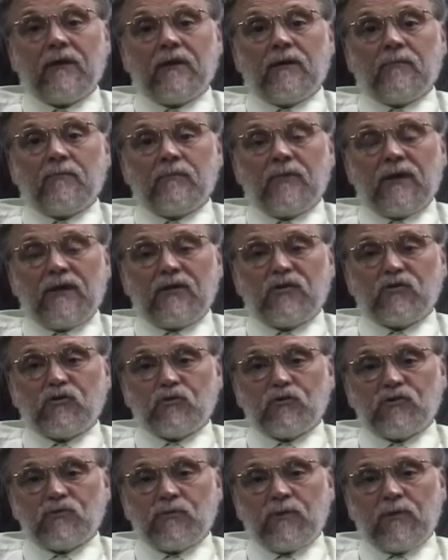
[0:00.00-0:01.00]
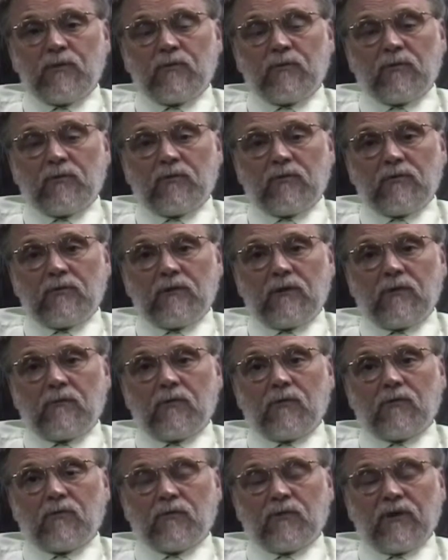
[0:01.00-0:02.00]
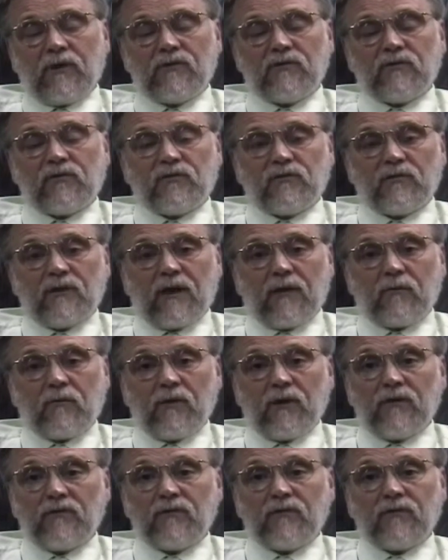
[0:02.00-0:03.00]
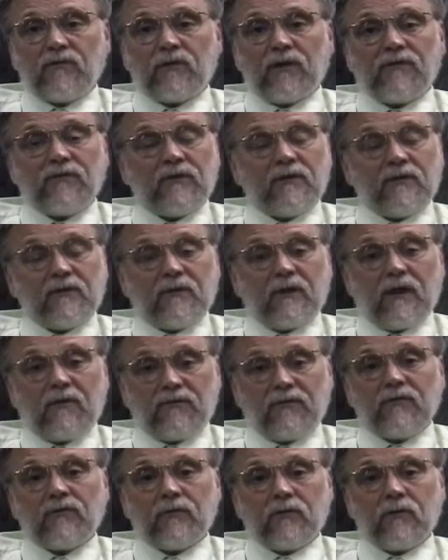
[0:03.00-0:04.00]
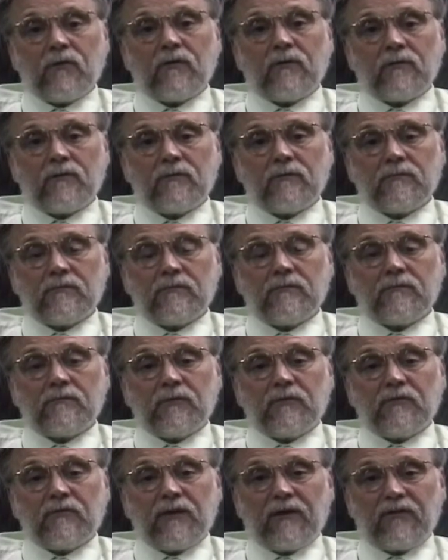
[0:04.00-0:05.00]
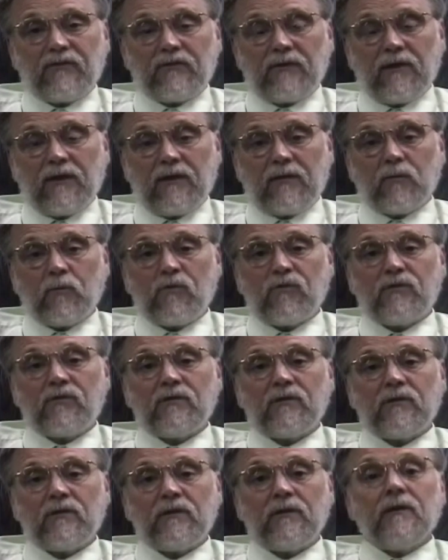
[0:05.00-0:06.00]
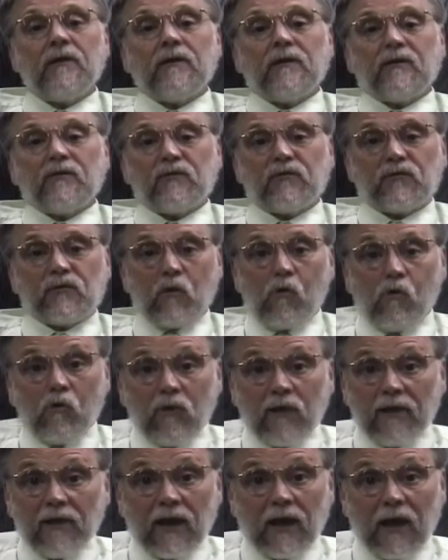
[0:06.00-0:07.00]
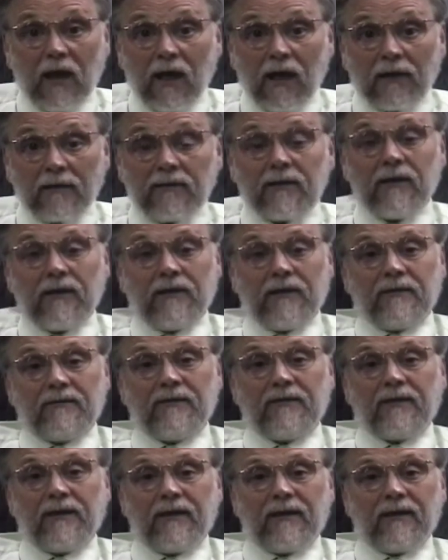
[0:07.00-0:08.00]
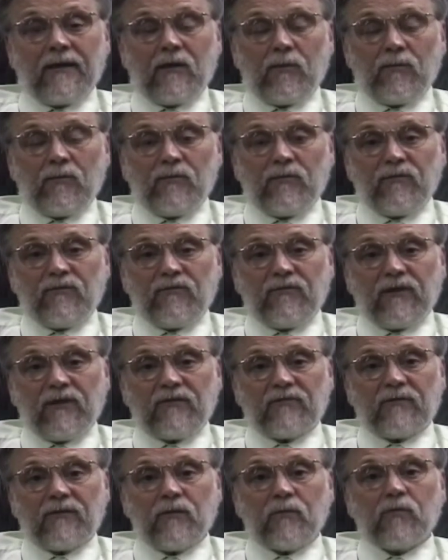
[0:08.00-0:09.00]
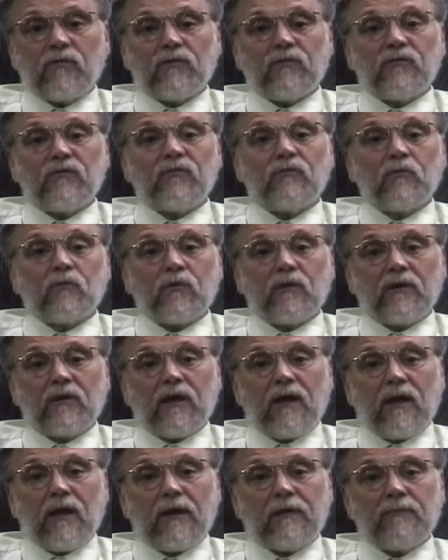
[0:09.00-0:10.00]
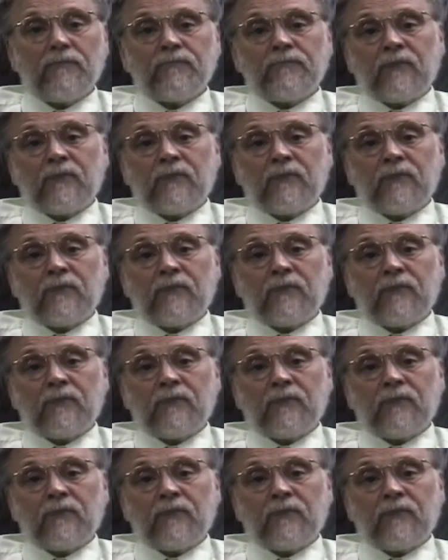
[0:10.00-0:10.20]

many Jewish people, both religious and non-religious, I think they're going to be fascinated with the storyline. You can't help but be fascinated with the storyline.